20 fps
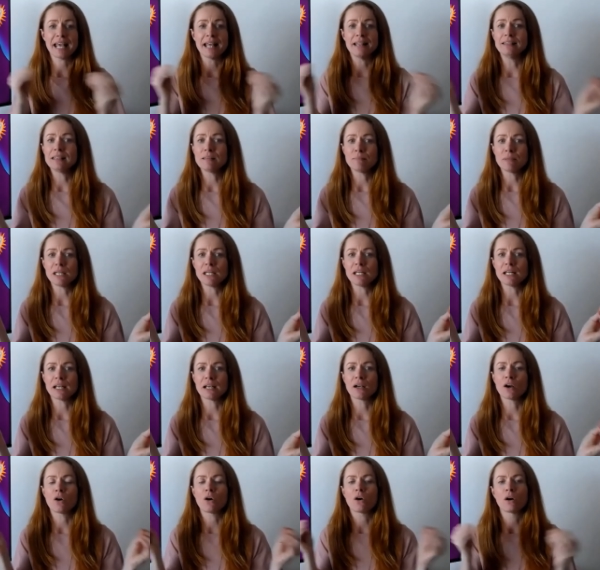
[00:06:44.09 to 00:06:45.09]
in the
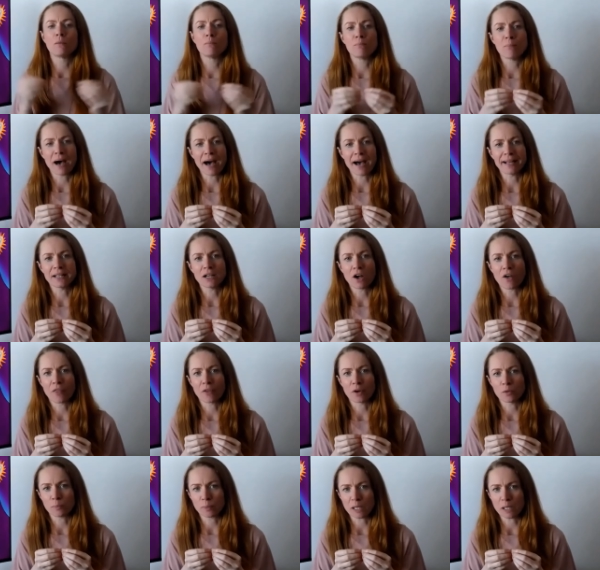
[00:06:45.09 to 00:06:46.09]
meeting or by
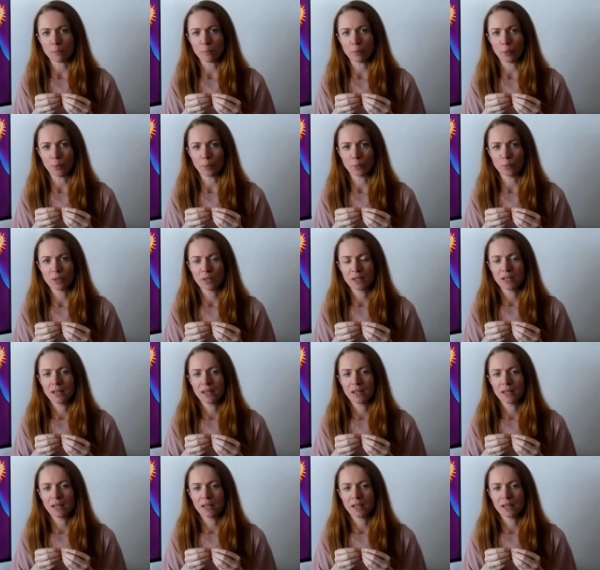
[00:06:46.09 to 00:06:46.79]
other people.